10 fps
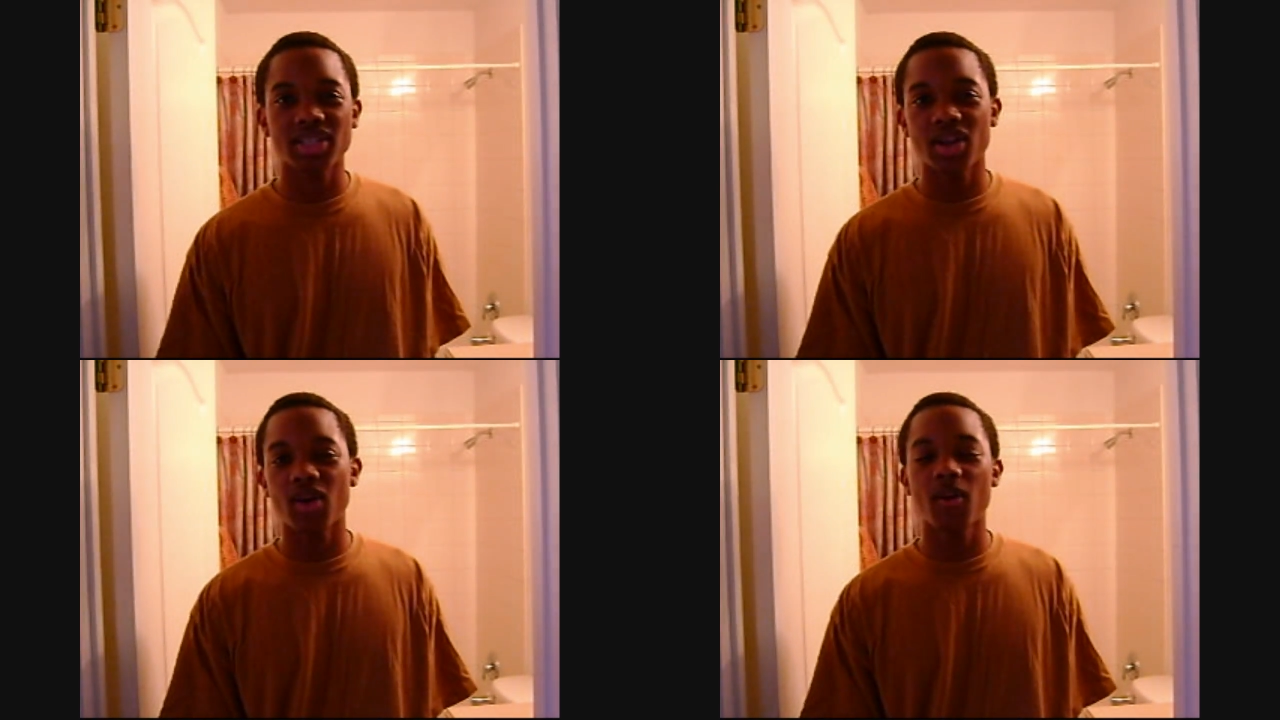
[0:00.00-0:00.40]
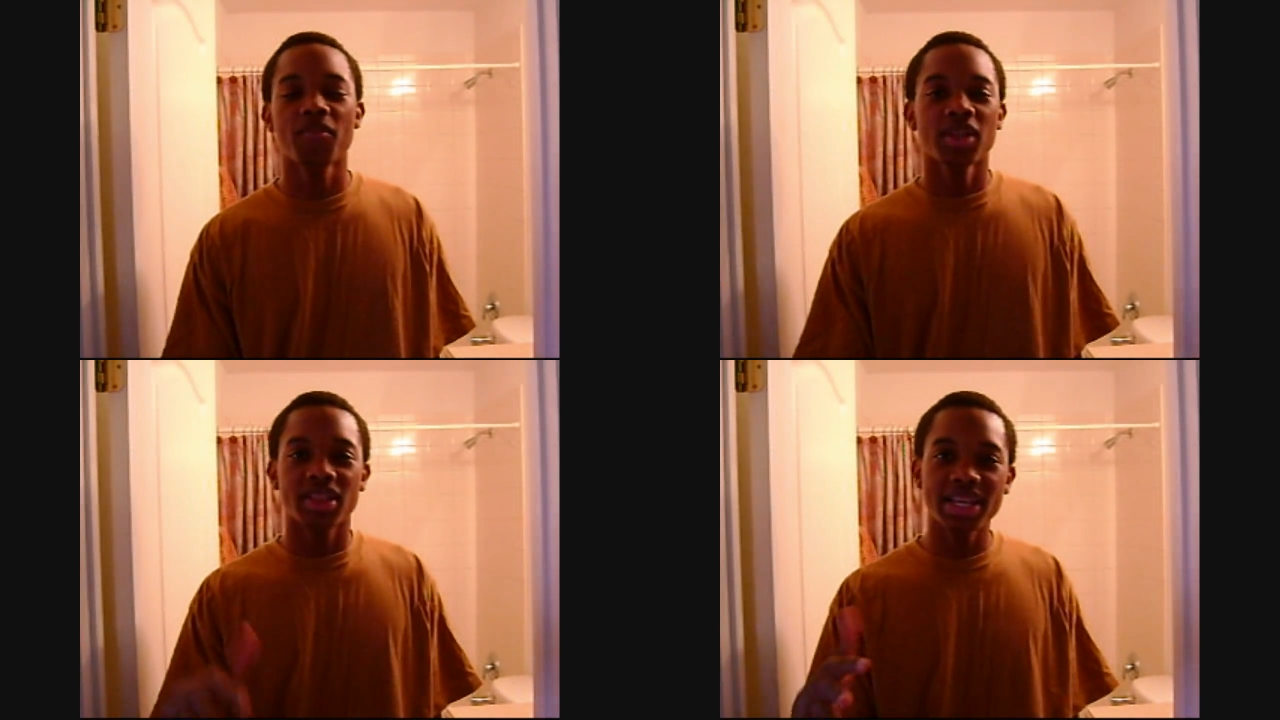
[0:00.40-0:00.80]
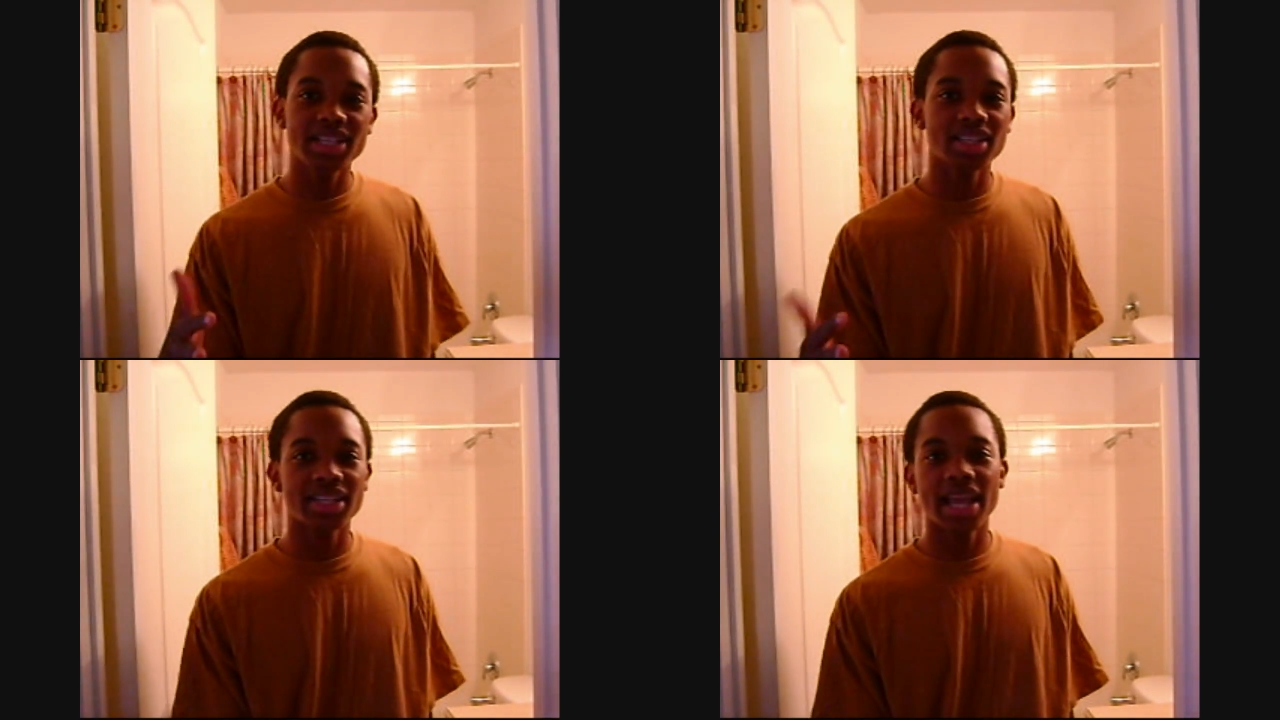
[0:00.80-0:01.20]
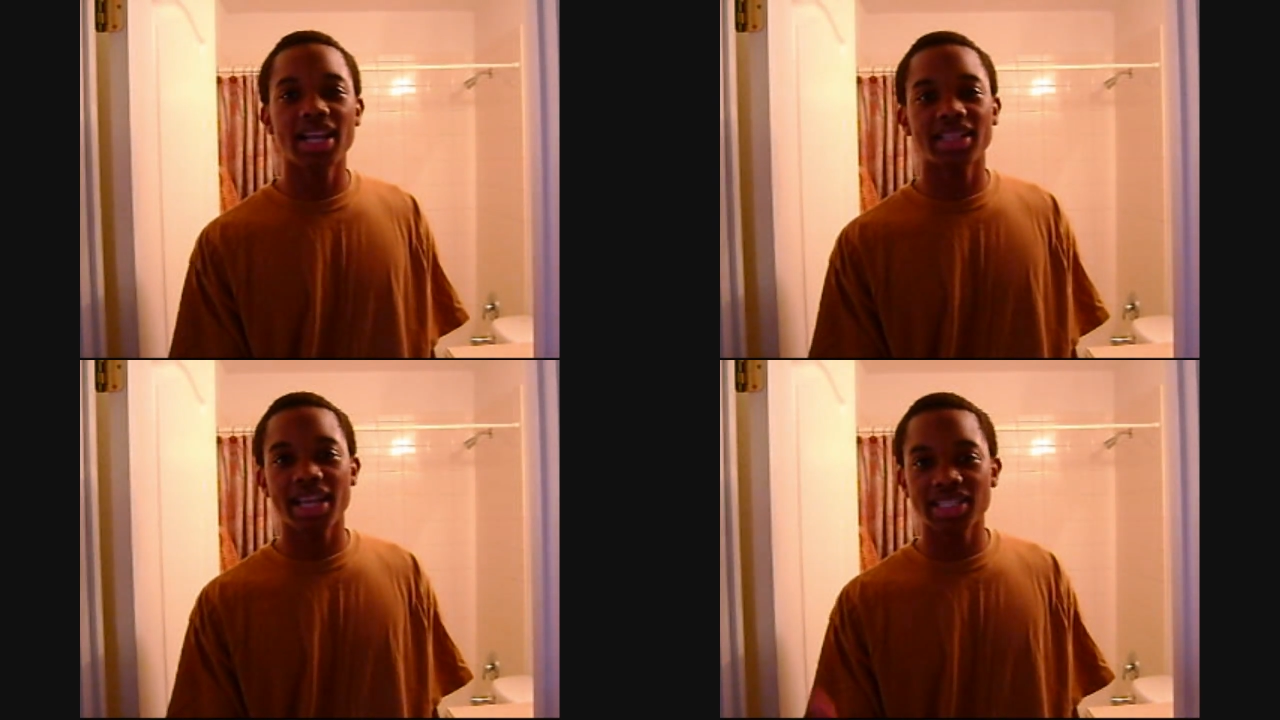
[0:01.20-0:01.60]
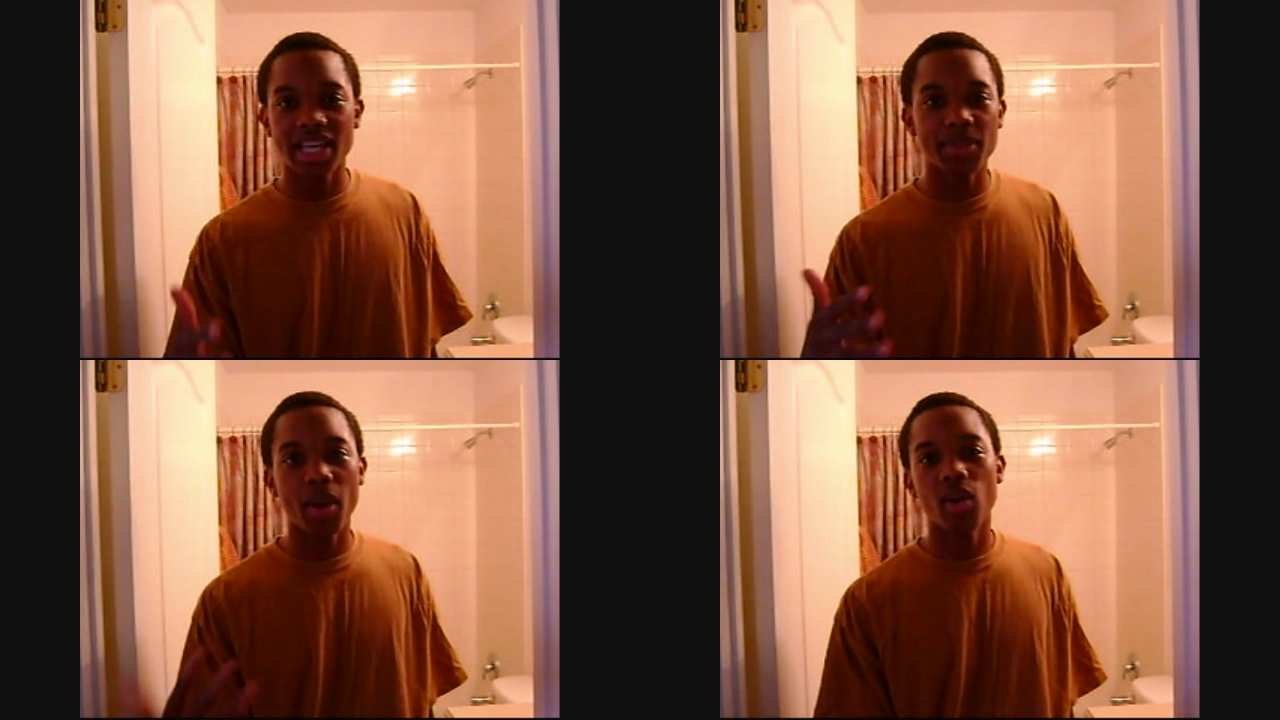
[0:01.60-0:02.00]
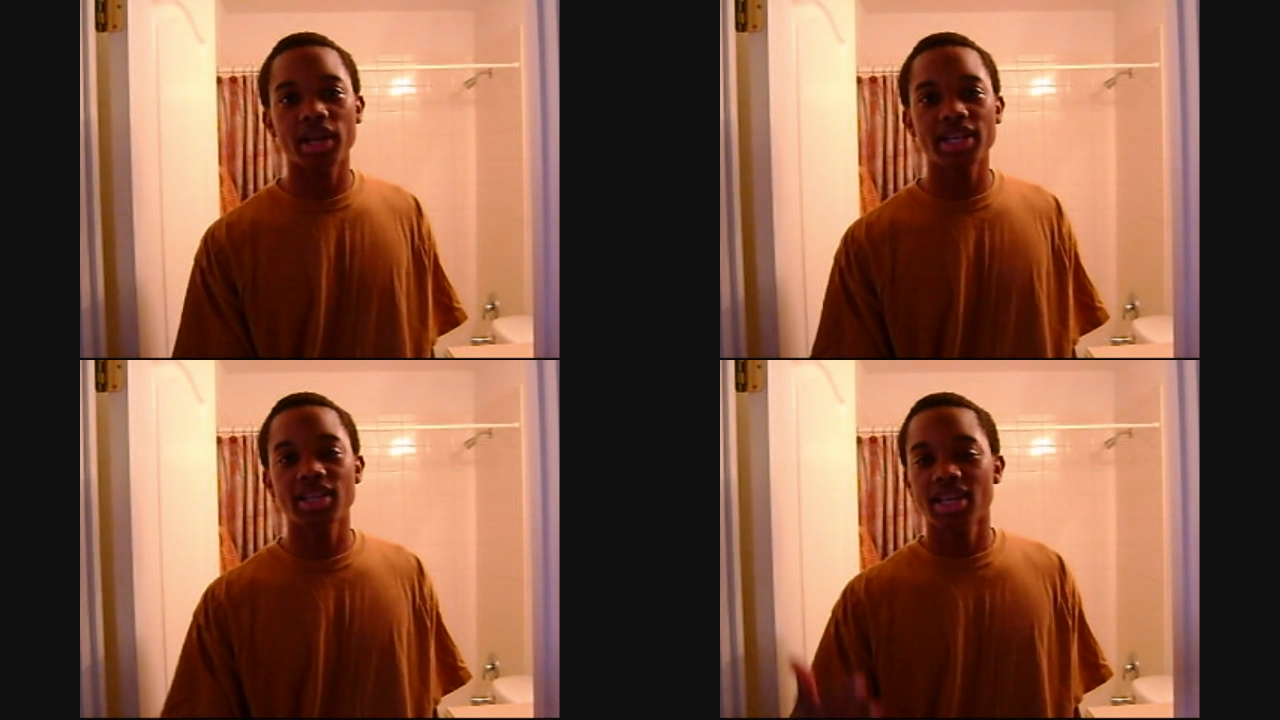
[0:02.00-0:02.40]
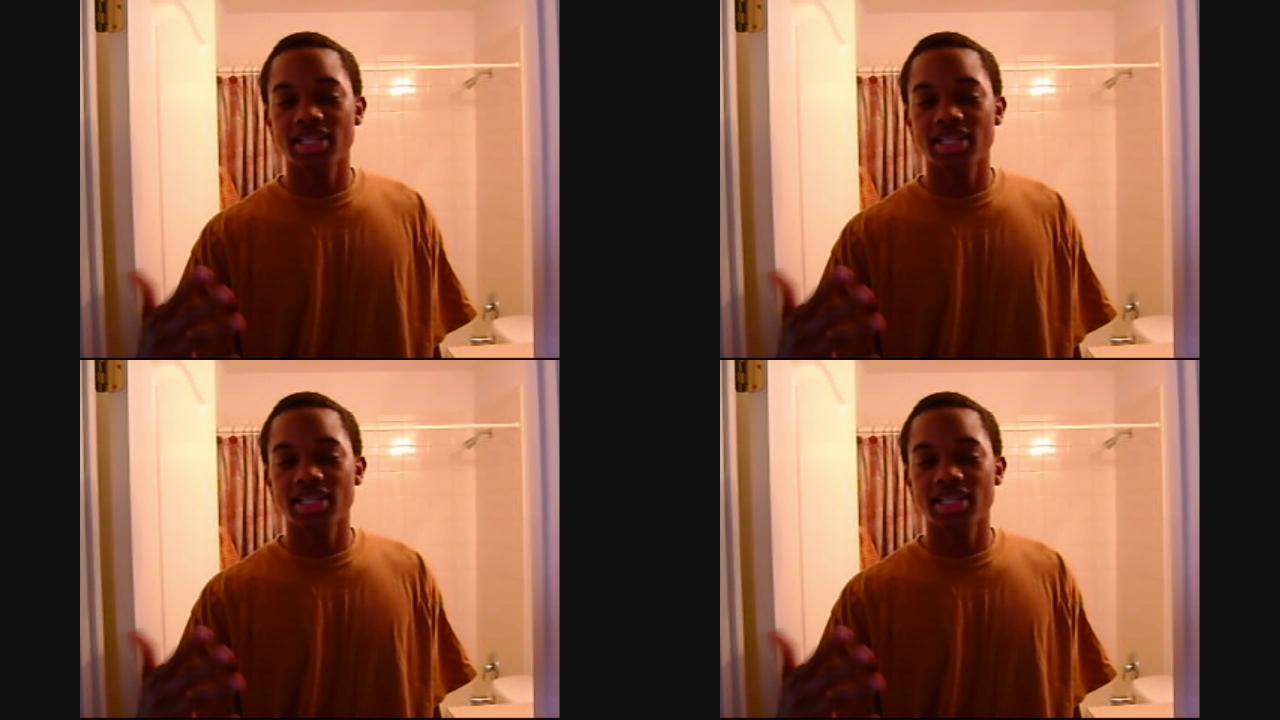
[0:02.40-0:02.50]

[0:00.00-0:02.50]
You know, these are daily things that the police